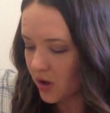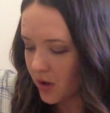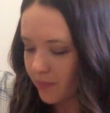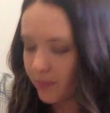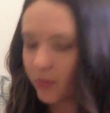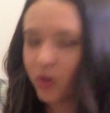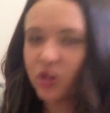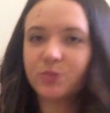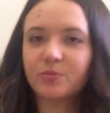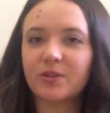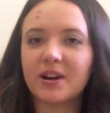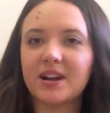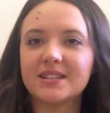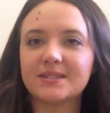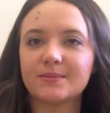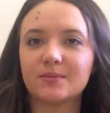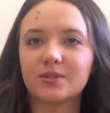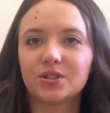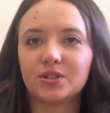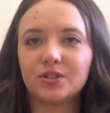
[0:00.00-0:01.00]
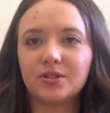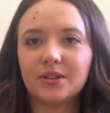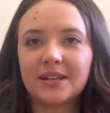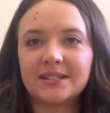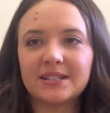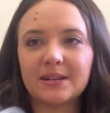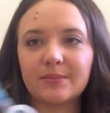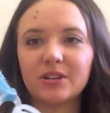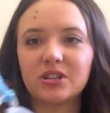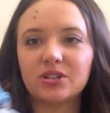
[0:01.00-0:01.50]
Most brands will do a
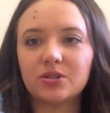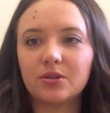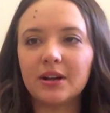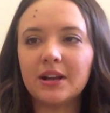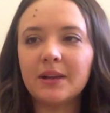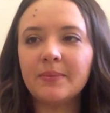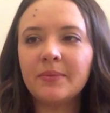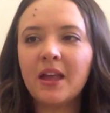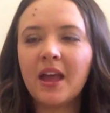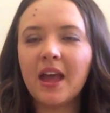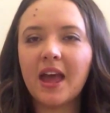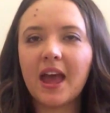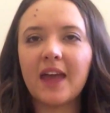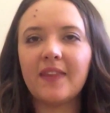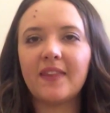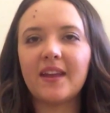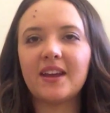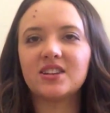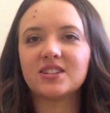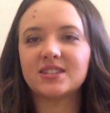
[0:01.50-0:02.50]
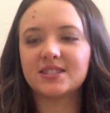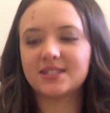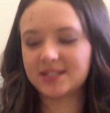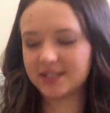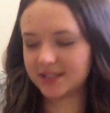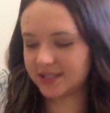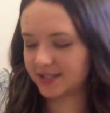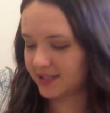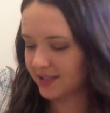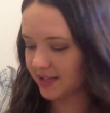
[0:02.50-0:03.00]
dummy toy and they
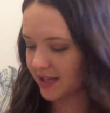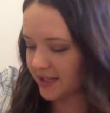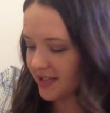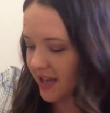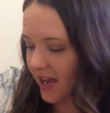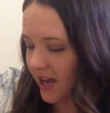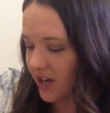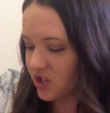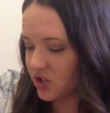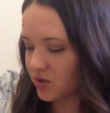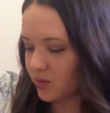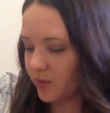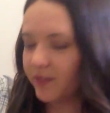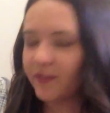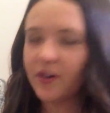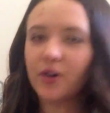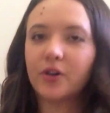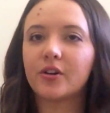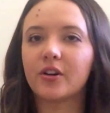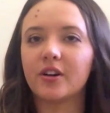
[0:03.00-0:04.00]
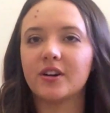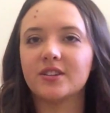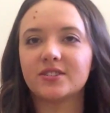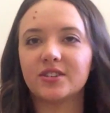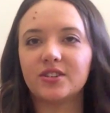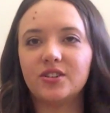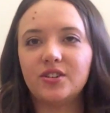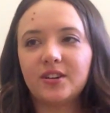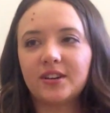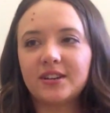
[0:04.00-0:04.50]
just attach with Velcro. So
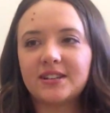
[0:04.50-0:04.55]
you could